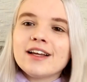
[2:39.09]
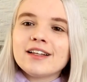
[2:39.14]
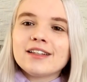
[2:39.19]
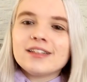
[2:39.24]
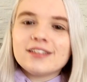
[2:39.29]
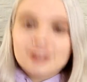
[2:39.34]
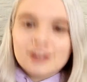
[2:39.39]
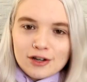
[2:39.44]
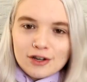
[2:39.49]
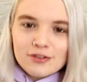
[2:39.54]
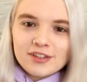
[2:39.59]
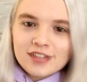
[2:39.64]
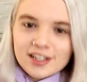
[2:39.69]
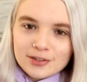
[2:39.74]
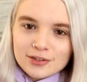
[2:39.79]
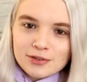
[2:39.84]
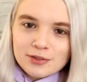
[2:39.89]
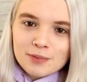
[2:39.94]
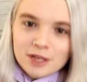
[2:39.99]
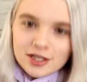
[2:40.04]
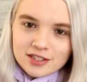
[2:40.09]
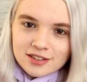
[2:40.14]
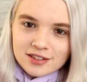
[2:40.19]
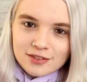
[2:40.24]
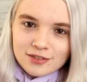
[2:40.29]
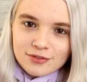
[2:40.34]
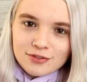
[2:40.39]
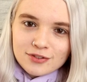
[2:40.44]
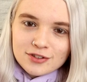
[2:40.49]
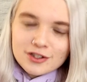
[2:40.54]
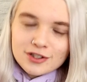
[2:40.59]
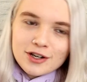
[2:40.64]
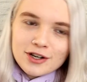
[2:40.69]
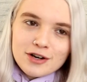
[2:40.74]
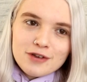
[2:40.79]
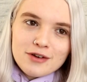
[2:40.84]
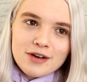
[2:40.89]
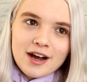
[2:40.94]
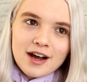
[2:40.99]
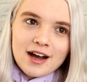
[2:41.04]
The COVID test was positive.
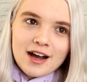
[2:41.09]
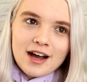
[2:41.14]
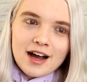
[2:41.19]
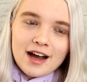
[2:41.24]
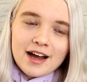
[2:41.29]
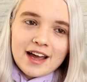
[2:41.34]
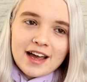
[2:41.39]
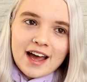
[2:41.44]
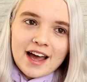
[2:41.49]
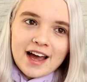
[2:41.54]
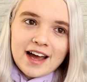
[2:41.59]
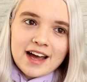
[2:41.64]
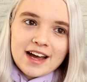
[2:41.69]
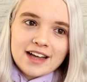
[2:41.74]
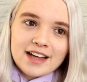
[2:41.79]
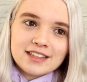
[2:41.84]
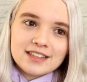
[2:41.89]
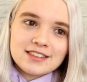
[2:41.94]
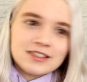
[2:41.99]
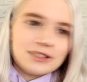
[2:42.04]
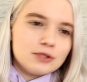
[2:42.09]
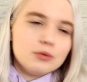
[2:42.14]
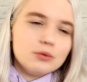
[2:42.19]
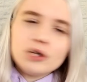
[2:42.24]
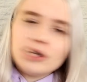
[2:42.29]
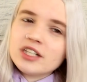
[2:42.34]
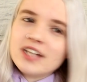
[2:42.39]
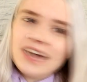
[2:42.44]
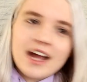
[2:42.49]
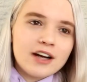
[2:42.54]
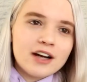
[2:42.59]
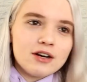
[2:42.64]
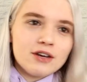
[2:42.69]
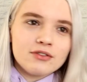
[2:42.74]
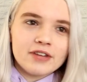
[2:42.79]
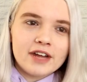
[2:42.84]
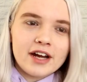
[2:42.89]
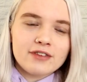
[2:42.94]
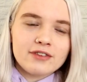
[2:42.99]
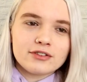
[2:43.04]
So I had the worst
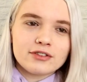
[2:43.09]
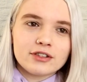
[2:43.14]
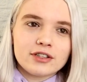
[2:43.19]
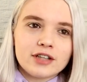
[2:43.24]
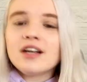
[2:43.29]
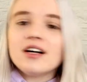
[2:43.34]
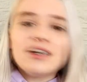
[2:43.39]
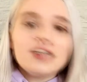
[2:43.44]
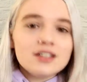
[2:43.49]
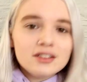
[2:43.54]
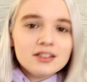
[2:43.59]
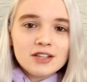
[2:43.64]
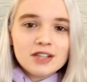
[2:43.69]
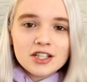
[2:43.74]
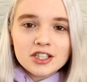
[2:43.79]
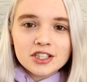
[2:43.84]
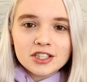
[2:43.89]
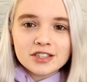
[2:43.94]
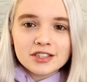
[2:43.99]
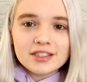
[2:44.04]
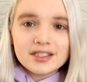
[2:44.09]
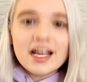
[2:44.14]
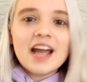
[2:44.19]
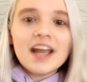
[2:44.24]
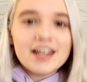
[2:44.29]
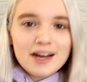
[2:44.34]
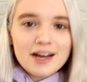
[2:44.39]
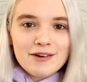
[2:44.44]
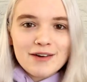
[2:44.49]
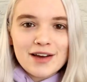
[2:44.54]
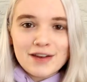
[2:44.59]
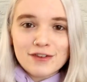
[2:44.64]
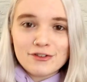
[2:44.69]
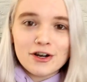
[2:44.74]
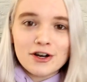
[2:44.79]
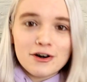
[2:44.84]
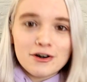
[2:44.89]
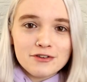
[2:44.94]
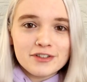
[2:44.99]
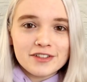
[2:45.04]
hangover ever, a concussion, and now I have
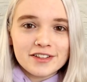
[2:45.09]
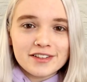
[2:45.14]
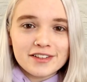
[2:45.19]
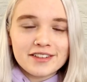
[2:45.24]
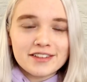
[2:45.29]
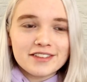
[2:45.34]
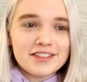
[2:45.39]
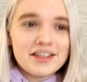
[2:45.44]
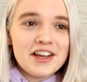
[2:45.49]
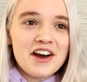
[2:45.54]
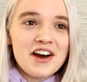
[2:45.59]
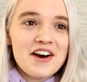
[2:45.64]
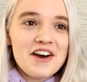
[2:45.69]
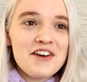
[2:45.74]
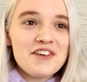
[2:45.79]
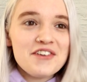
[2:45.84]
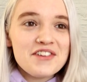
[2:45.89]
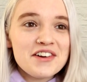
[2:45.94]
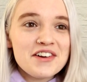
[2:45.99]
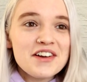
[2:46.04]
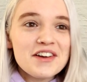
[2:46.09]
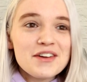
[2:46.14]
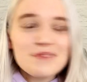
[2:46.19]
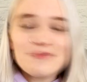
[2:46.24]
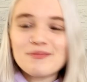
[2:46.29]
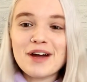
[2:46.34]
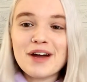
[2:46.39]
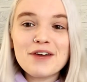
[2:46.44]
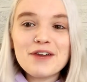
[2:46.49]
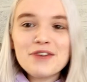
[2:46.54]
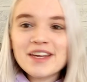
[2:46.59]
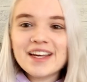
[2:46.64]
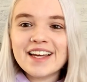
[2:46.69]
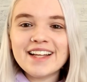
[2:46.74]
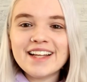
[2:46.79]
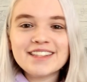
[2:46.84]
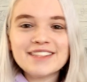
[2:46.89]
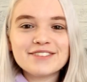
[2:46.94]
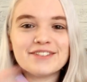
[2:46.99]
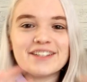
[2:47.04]
COVID. So my
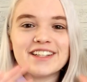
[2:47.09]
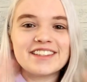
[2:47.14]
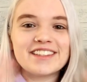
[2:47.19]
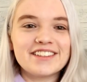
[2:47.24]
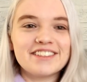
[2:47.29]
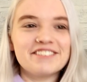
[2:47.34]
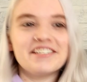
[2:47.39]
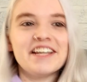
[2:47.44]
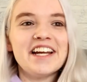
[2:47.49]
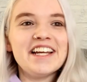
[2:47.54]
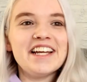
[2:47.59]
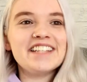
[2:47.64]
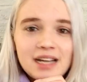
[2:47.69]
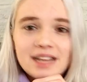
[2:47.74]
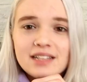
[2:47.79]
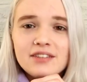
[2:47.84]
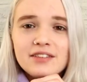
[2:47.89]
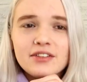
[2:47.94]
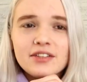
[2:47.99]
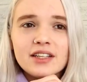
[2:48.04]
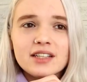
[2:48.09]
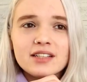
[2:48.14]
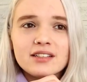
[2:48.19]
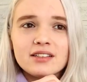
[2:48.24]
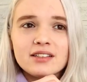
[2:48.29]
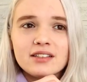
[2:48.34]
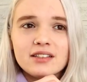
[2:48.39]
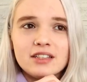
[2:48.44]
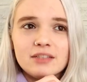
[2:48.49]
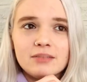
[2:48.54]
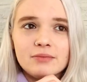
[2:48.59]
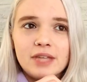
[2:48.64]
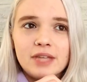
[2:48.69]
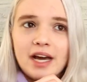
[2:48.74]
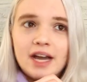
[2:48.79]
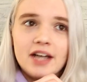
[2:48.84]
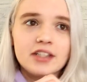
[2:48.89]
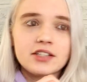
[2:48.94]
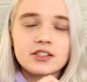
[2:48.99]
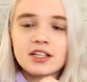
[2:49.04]
weekend went great. And the thing is, yeah,
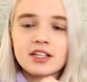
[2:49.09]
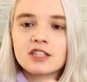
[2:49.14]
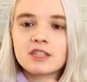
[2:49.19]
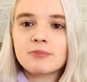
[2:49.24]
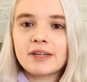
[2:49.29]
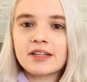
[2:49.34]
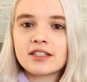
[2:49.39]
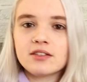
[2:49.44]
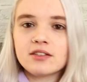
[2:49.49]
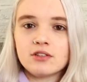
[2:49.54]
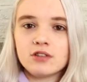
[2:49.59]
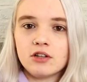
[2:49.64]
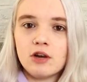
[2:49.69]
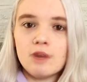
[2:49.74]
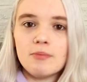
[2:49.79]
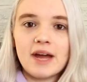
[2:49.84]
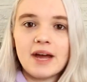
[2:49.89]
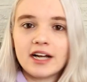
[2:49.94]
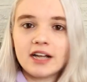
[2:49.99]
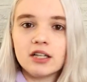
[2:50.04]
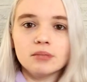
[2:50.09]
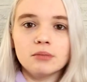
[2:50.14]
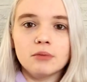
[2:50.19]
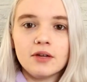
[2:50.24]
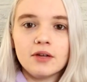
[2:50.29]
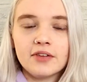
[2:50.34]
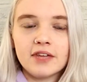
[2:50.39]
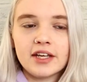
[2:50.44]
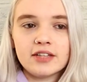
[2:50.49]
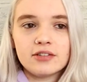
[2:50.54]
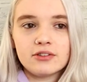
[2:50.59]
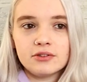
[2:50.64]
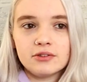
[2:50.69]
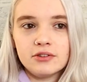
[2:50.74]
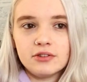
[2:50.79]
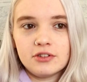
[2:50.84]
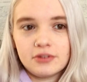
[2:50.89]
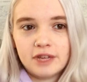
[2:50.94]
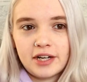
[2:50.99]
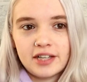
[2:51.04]
I just expected to go back on Monday to
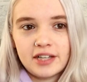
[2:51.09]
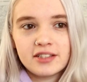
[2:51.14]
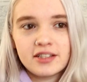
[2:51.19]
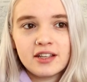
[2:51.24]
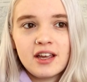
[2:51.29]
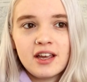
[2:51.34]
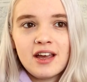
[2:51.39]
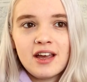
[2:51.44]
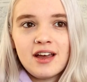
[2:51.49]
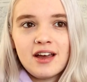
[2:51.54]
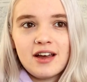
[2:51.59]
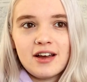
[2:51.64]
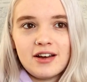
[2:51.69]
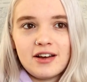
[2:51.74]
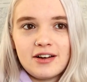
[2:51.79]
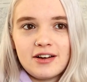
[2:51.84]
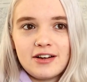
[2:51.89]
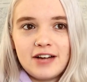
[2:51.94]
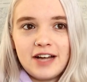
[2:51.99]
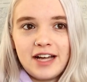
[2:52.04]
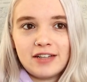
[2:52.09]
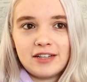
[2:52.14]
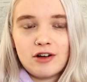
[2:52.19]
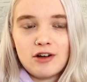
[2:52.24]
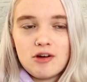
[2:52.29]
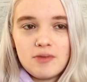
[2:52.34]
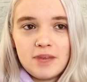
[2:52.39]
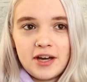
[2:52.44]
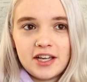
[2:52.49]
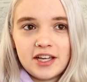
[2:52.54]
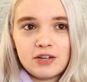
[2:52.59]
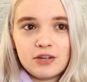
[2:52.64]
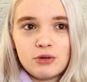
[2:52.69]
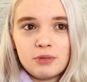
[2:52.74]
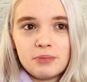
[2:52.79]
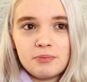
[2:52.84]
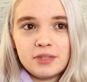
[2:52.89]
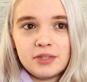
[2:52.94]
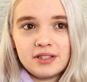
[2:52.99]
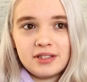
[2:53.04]
Utrecht and all my
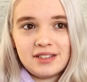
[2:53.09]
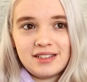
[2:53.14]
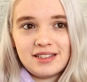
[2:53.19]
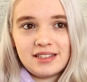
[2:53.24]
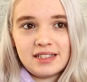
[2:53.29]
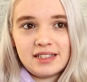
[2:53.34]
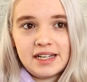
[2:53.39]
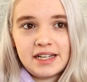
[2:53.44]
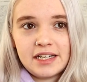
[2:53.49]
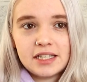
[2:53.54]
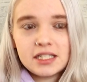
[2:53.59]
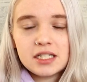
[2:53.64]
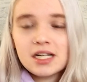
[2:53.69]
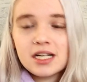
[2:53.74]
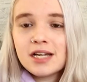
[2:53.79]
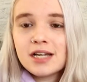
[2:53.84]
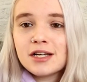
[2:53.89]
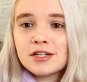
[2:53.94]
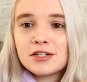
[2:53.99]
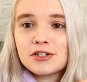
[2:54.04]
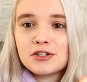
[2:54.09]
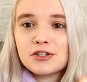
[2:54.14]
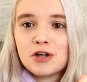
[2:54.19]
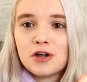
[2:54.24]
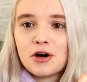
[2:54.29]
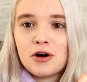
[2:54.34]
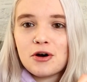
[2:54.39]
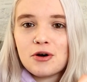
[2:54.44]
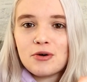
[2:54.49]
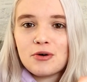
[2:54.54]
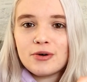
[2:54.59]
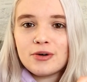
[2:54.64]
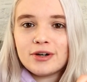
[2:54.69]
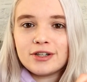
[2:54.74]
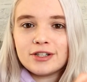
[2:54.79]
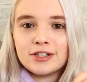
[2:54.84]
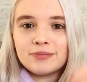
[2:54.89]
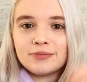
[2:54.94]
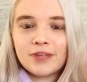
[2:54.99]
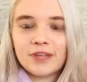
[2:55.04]
equipment is there. So
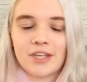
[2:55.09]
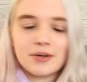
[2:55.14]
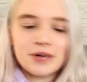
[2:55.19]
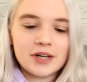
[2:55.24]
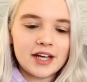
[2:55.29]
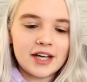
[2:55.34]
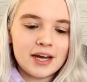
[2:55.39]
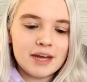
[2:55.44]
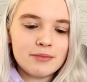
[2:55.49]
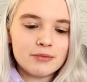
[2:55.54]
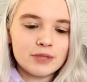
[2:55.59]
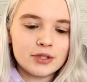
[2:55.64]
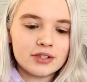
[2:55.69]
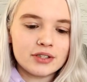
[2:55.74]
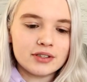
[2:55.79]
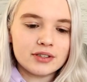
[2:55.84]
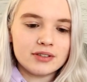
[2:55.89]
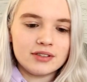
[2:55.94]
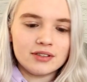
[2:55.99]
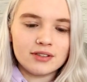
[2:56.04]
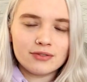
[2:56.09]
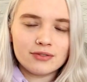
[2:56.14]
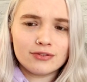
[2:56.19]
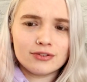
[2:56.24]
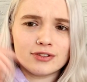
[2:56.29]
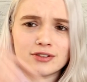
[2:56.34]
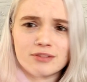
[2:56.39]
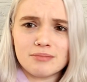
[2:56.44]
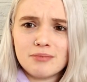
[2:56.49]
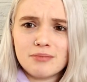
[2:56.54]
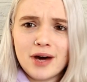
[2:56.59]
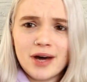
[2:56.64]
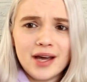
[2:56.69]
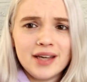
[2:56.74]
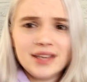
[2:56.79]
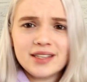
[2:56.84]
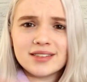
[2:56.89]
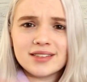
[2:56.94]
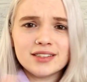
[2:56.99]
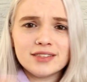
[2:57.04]
here I am with a different
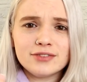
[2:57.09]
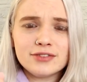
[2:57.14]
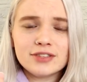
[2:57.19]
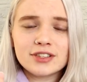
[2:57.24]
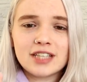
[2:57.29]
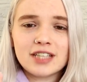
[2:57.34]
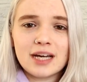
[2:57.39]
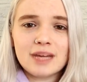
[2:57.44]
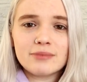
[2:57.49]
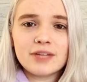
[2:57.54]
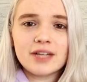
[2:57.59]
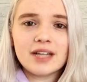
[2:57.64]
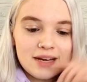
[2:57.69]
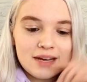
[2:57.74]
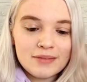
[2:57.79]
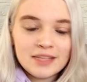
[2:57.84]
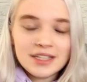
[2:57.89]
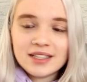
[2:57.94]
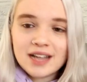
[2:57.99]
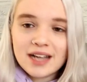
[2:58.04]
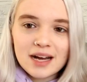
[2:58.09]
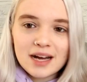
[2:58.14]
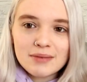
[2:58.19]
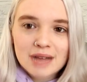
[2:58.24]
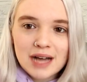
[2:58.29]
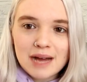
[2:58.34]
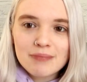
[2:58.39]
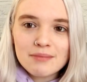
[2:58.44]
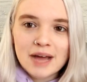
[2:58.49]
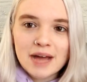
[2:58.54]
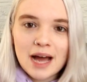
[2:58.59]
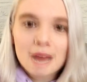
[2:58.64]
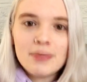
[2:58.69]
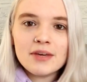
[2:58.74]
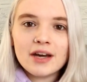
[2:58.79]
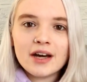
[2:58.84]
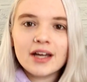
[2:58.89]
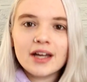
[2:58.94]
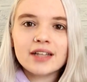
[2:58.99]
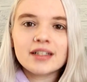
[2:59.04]
mic, a different camera. I mean, I'm happy
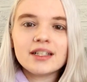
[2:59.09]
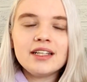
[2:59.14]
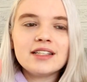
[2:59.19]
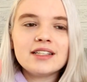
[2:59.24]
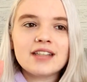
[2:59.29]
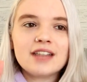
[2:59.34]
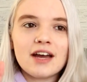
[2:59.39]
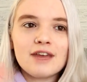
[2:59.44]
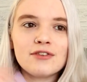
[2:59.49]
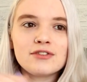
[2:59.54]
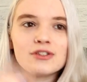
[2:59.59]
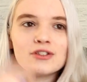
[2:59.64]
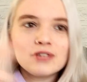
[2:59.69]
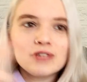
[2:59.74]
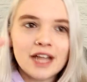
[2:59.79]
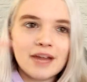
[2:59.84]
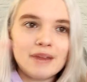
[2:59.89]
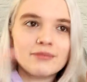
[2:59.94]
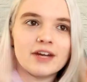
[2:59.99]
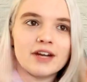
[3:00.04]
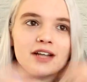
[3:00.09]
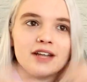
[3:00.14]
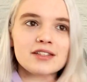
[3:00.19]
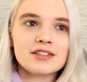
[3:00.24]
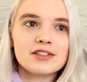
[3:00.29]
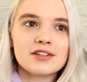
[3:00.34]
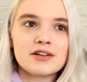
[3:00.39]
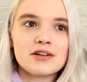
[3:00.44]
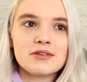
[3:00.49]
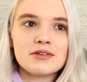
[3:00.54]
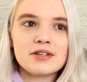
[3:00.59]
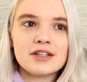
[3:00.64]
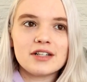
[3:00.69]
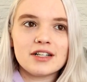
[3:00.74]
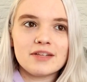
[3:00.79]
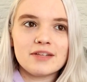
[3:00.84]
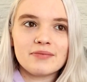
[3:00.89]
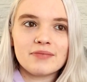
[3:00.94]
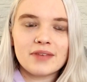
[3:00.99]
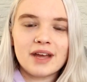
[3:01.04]
I at least have two cameras, so
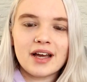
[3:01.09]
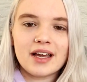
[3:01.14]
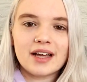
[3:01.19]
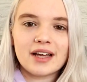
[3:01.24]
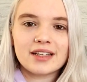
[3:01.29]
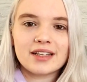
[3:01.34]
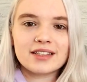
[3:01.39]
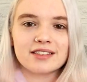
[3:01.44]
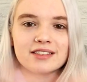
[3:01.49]
I can